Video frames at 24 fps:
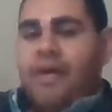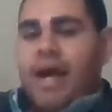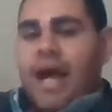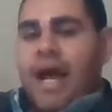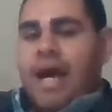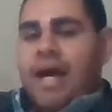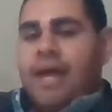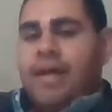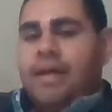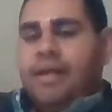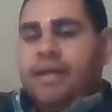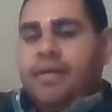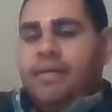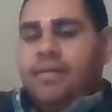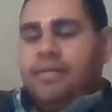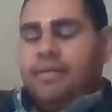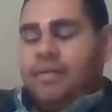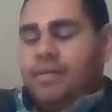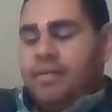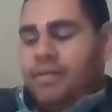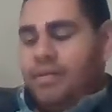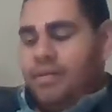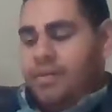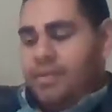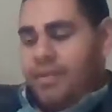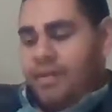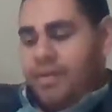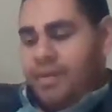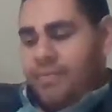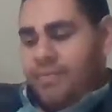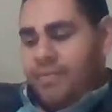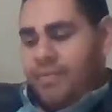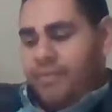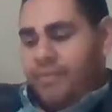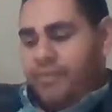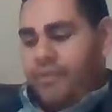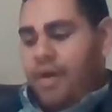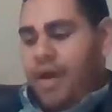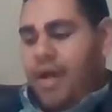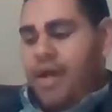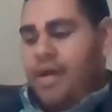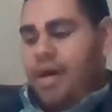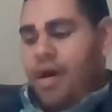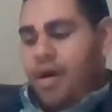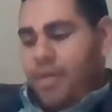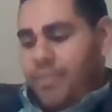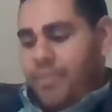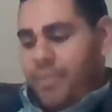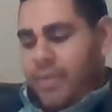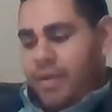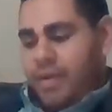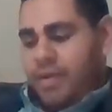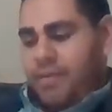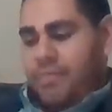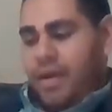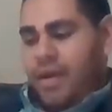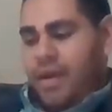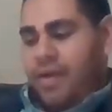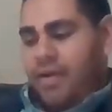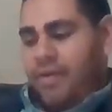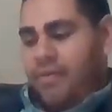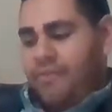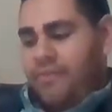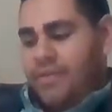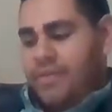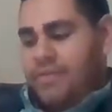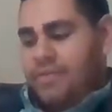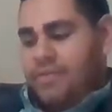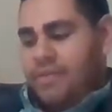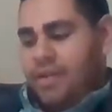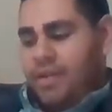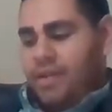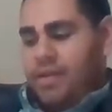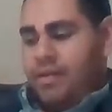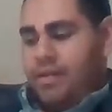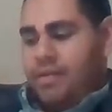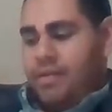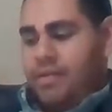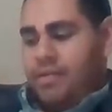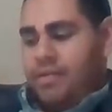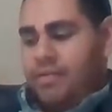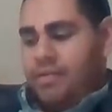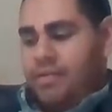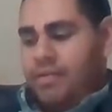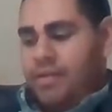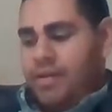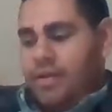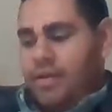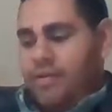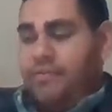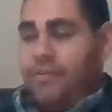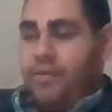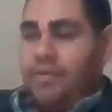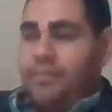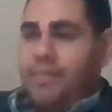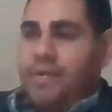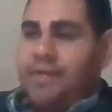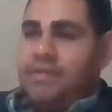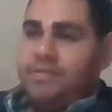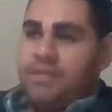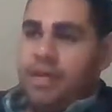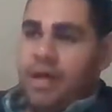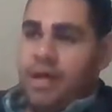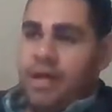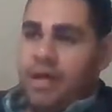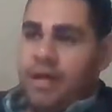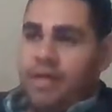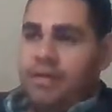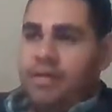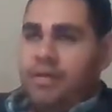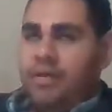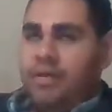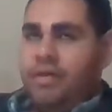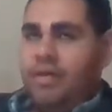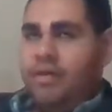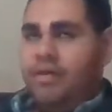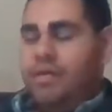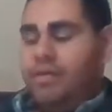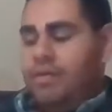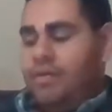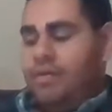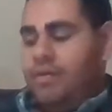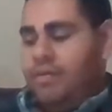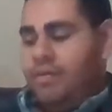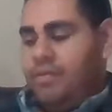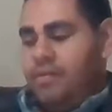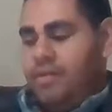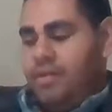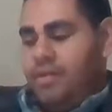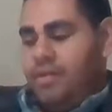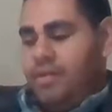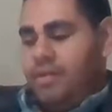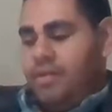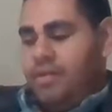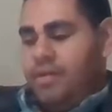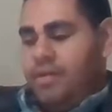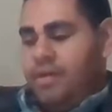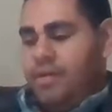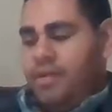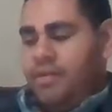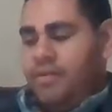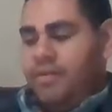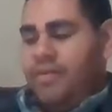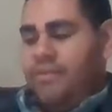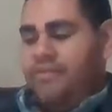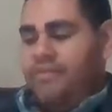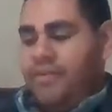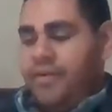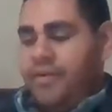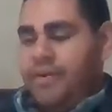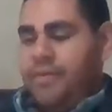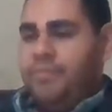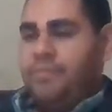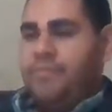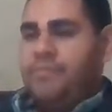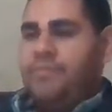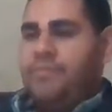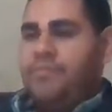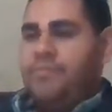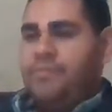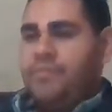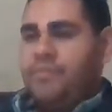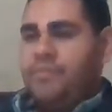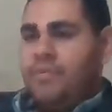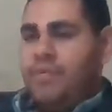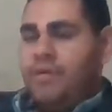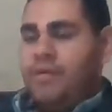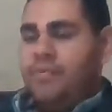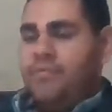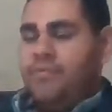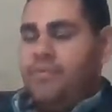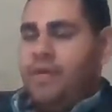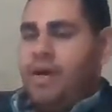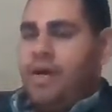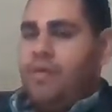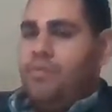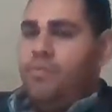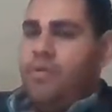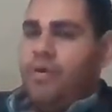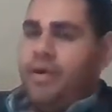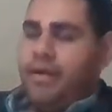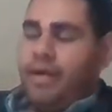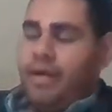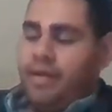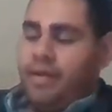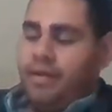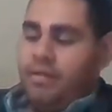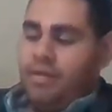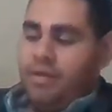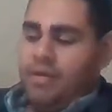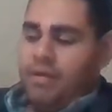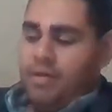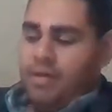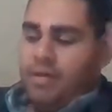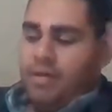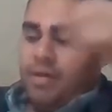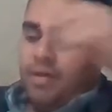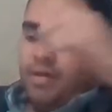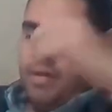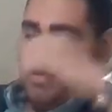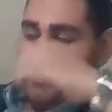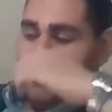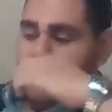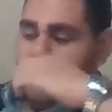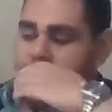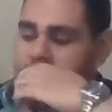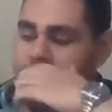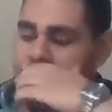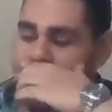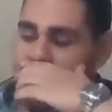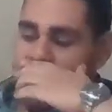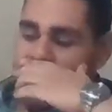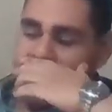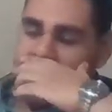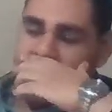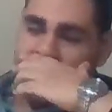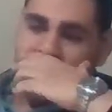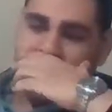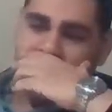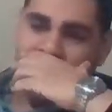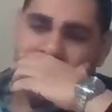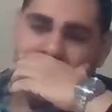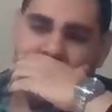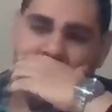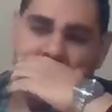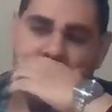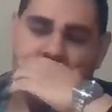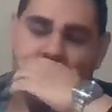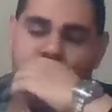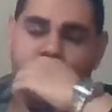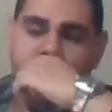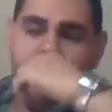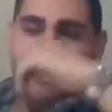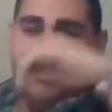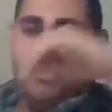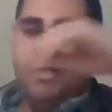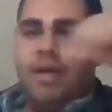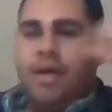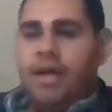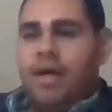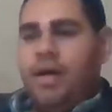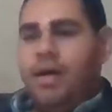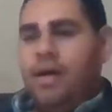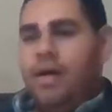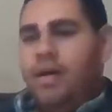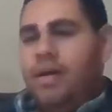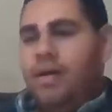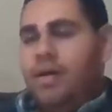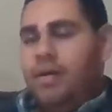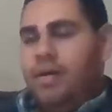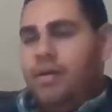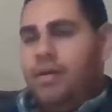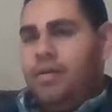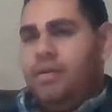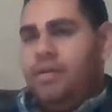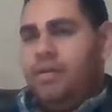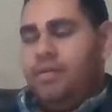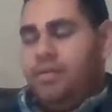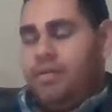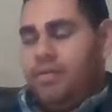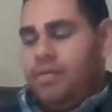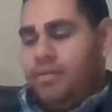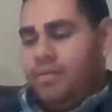I open in my office in for my study and the firm where I work at, they give me an